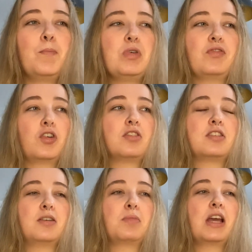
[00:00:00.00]
We've got
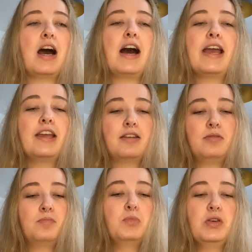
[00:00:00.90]
some guy
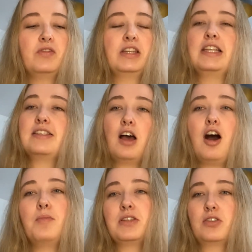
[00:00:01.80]
moving these
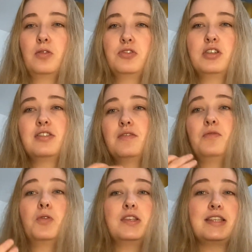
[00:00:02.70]
army soldiers and
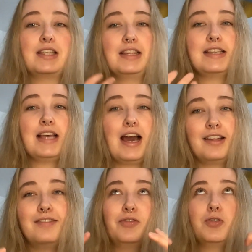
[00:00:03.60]
voicing these,
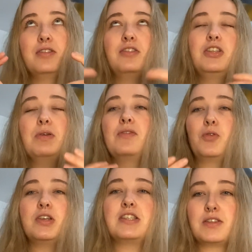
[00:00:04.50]
doing
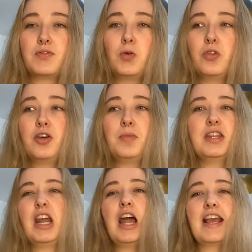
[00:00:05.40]
voices for them, and
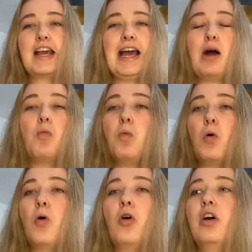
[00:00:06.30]
they're like at
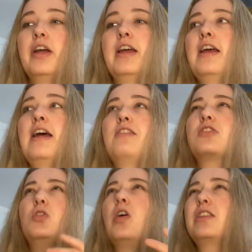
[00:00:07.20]
war.
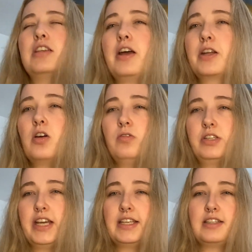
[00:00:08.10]
There's not a ton of
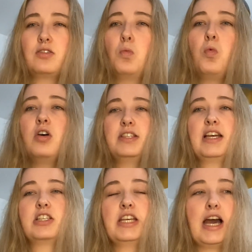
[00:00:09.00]
context as to what is
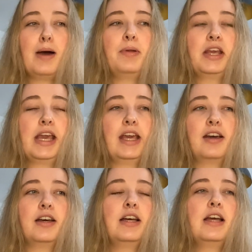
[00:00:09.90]
actually happening
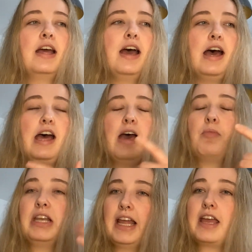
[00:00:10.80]
here, and
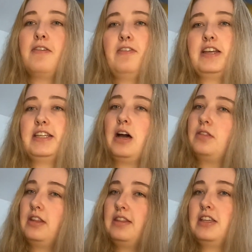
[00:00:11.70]
we later find out
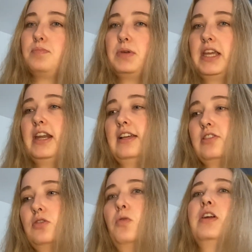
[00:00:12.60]
that this beginning
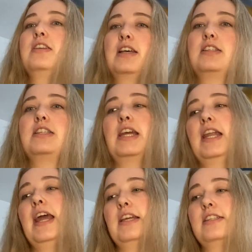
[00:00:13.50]
story is actually
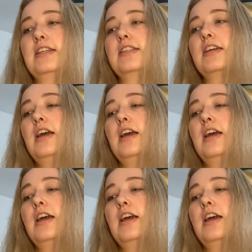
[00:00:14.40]
connected